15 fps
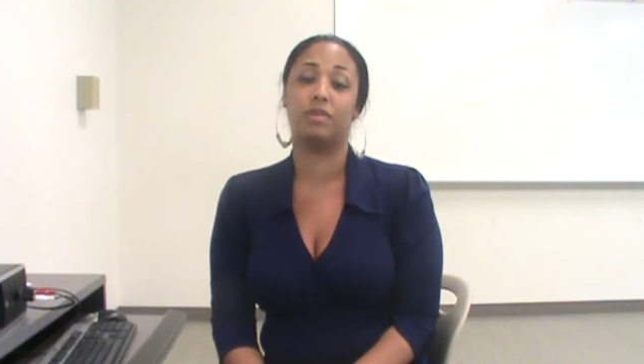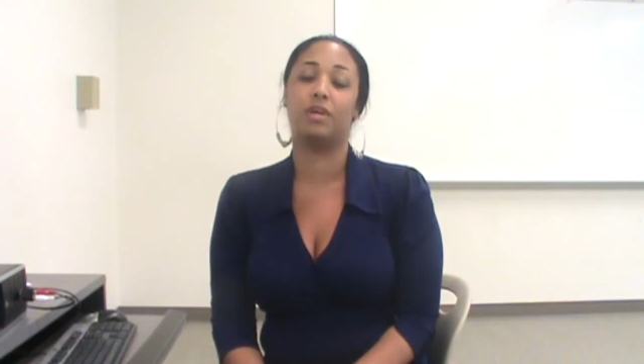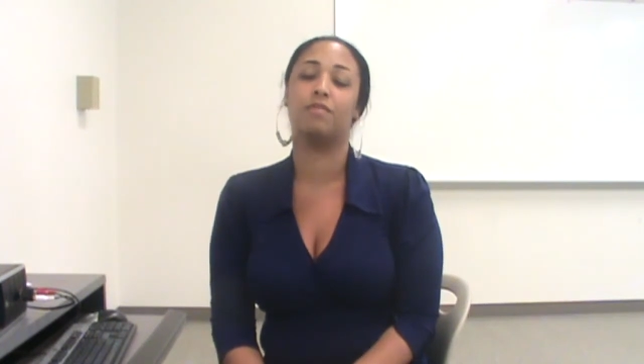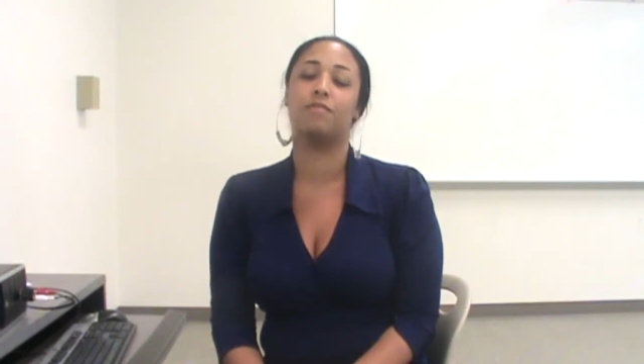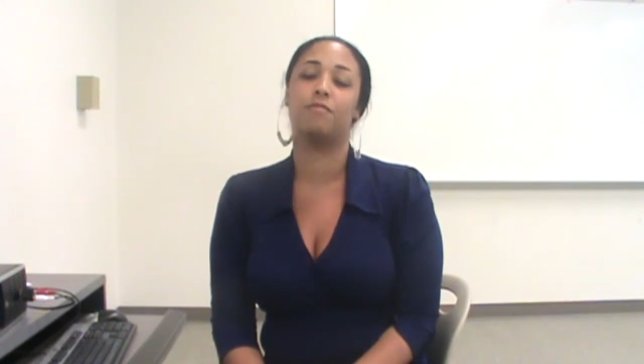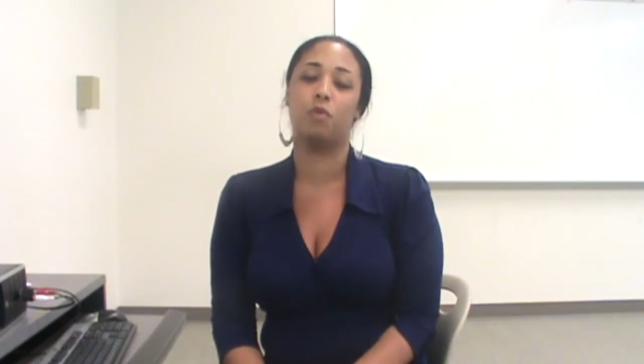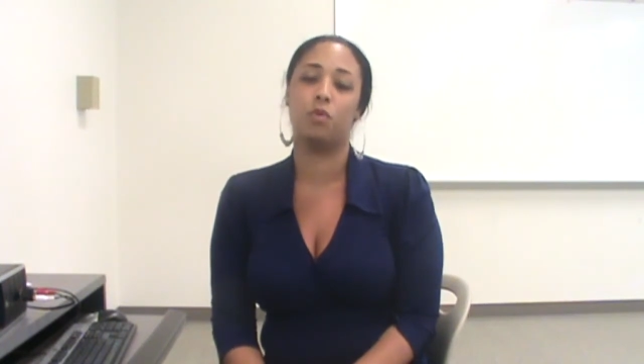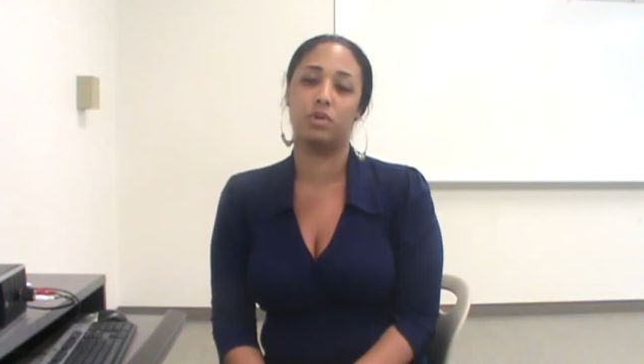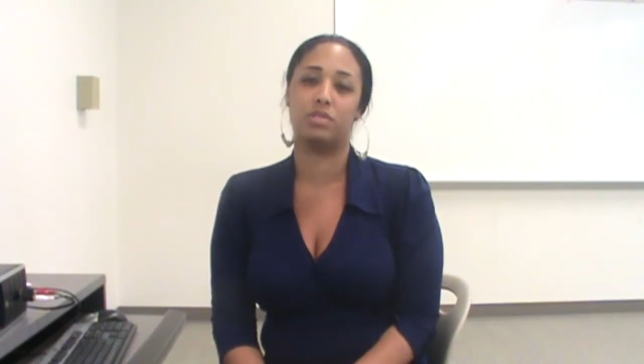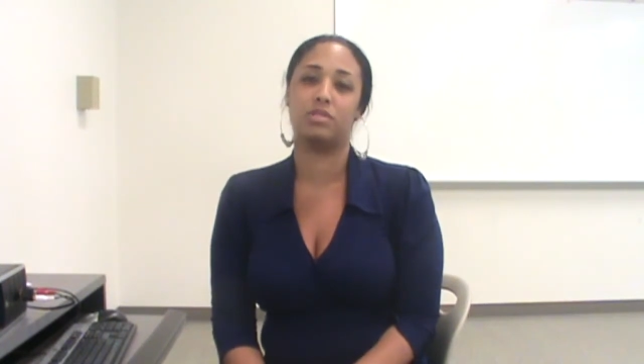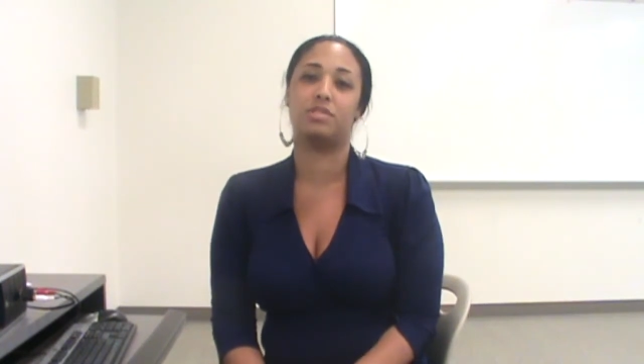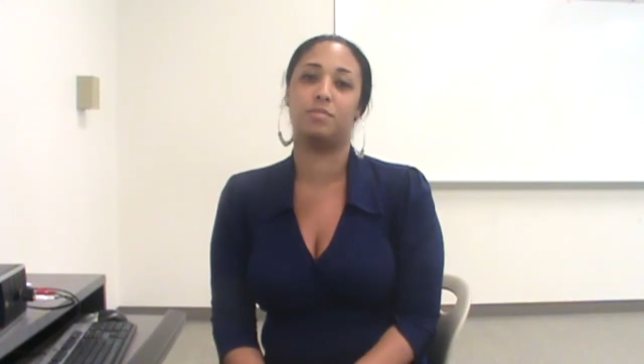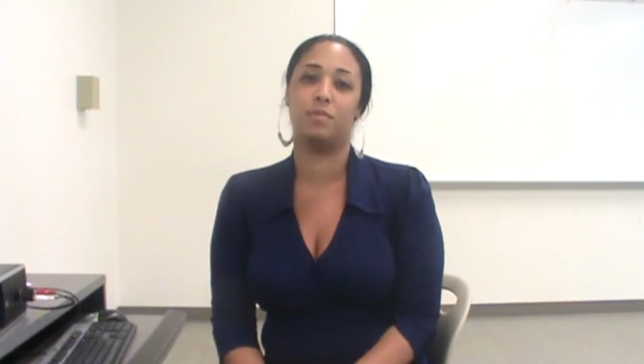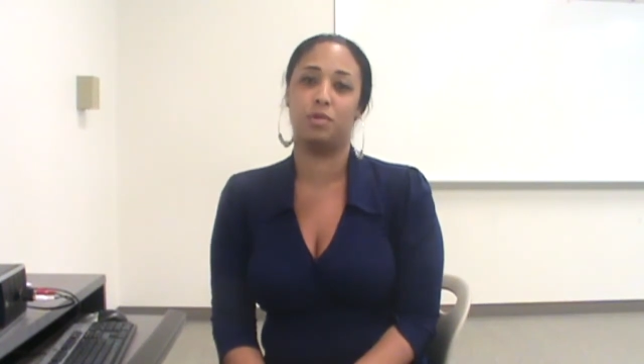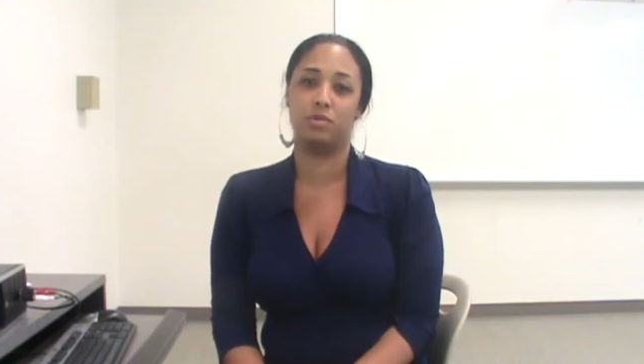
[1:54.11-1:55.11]
They're
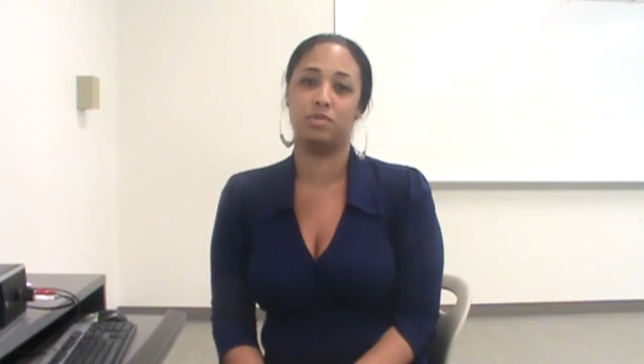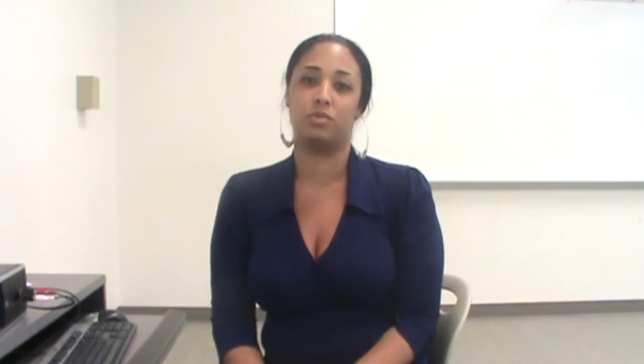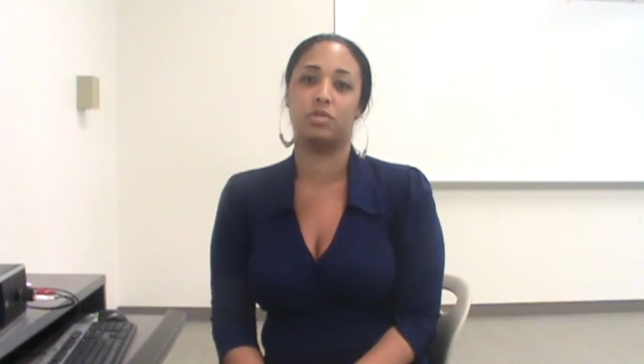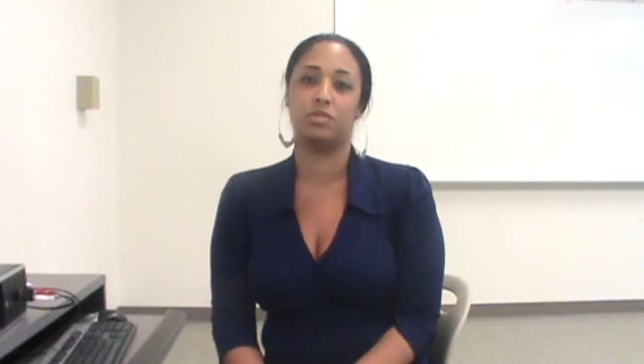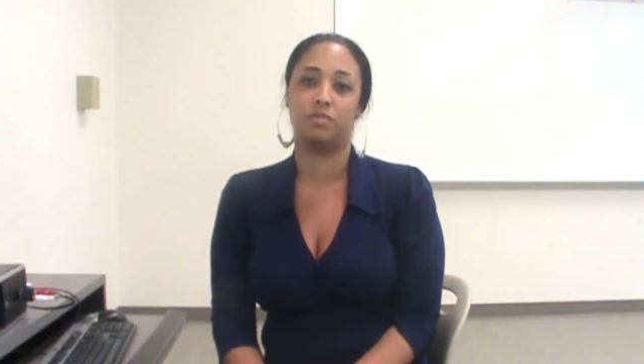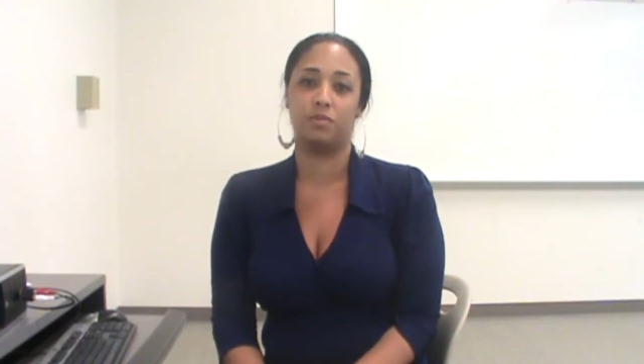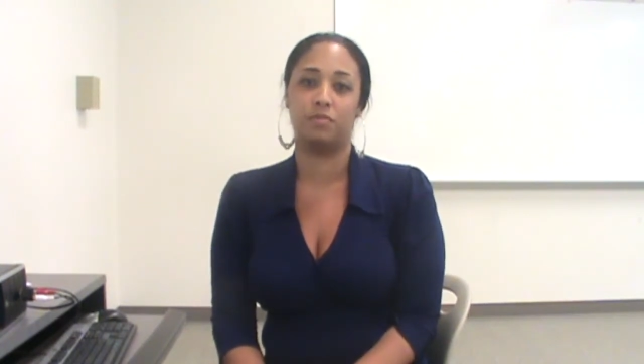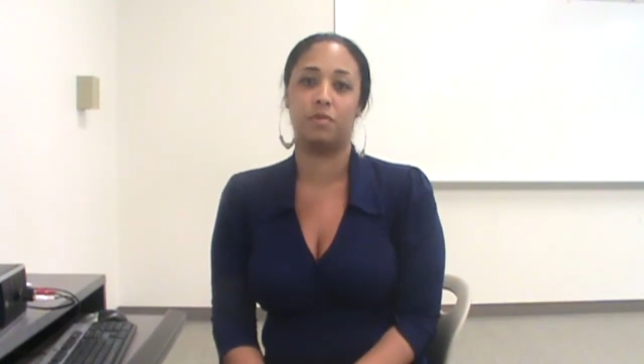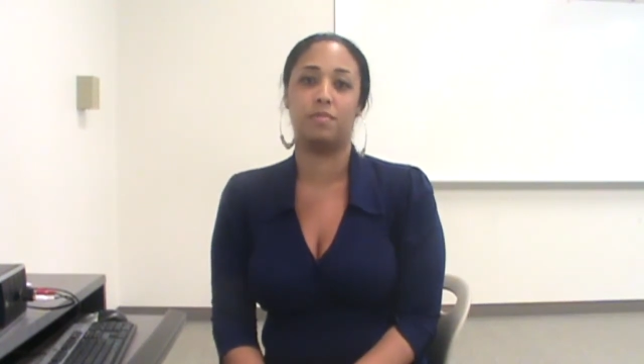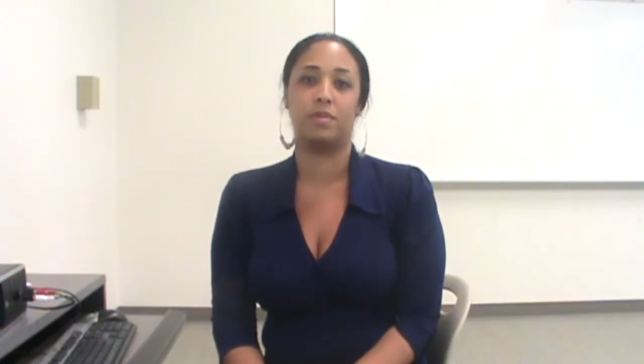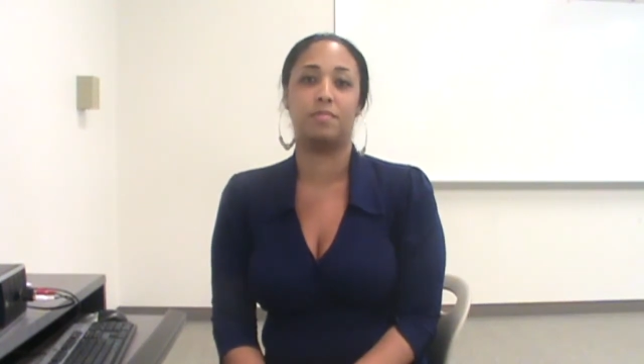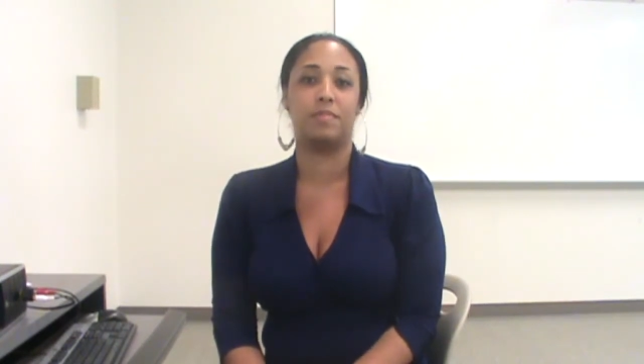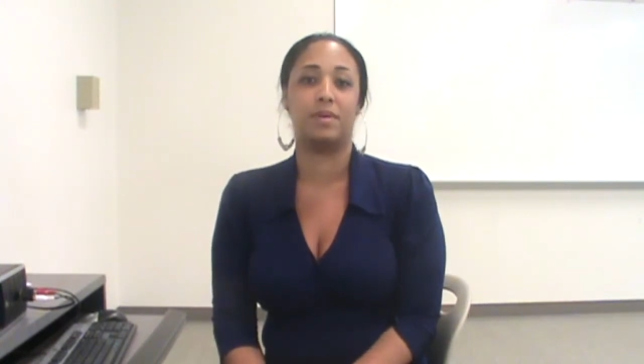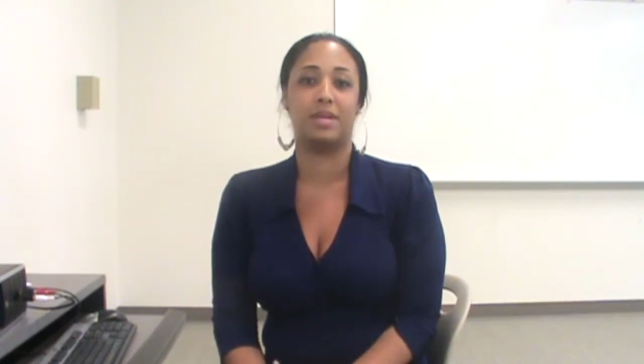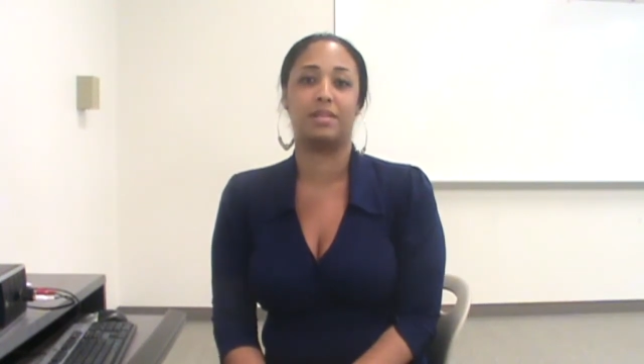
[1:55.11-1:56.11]
forced to be resourceful from
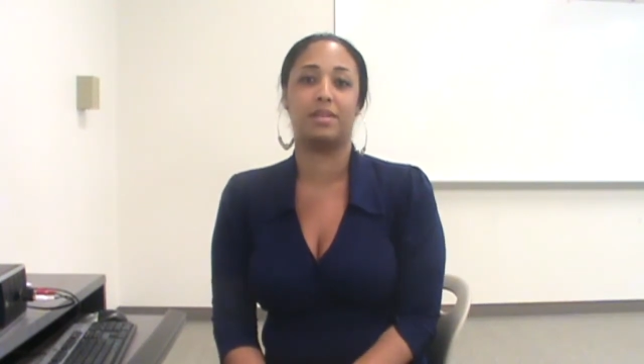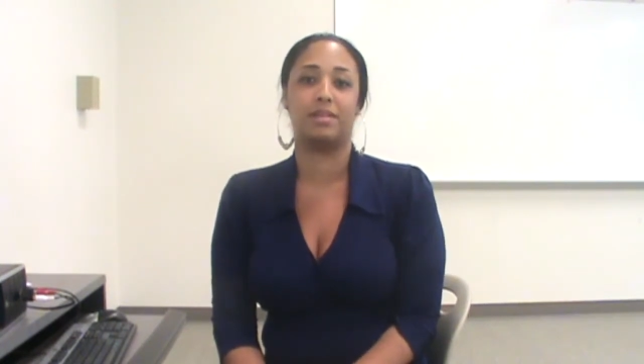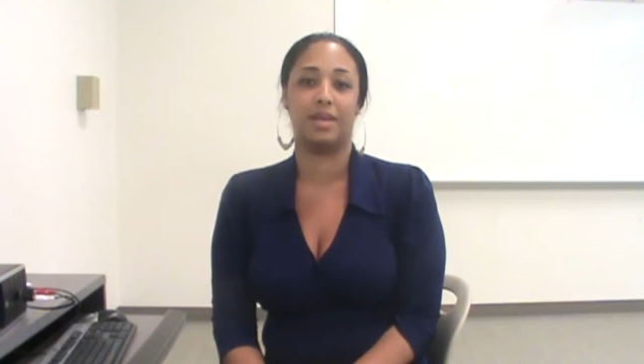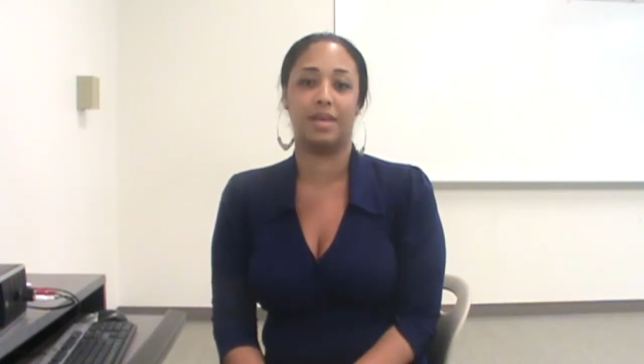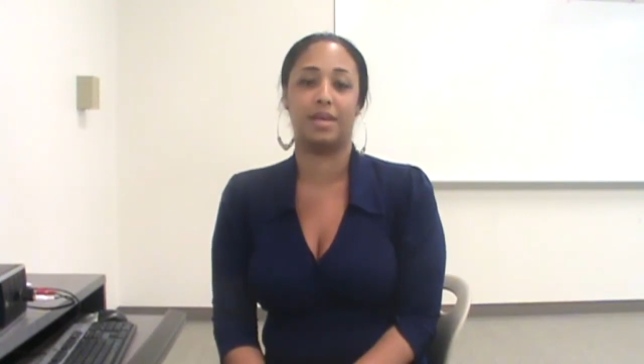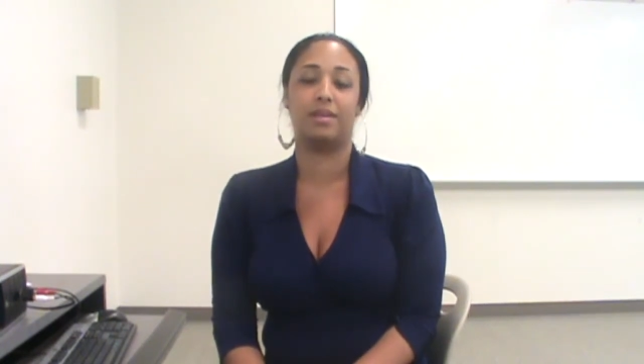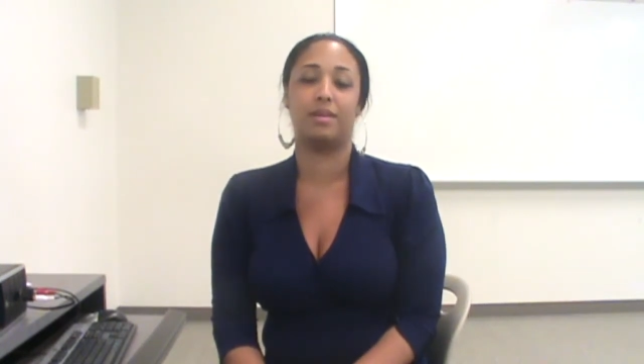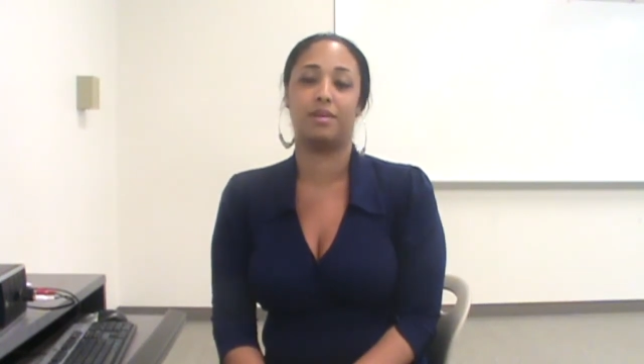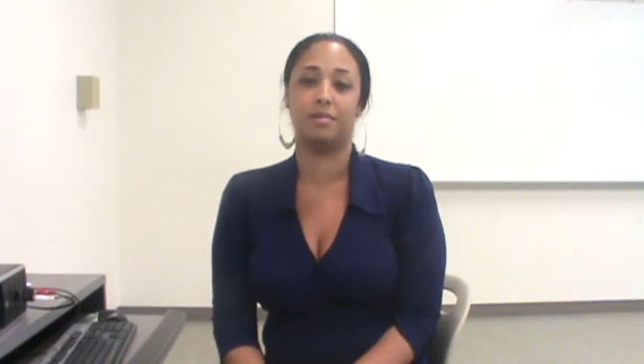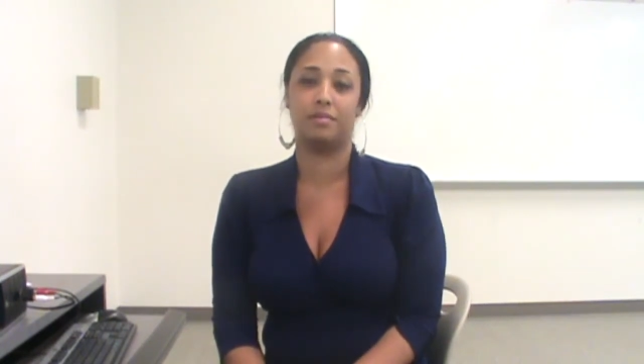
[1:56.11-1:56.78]
the minute that they get here.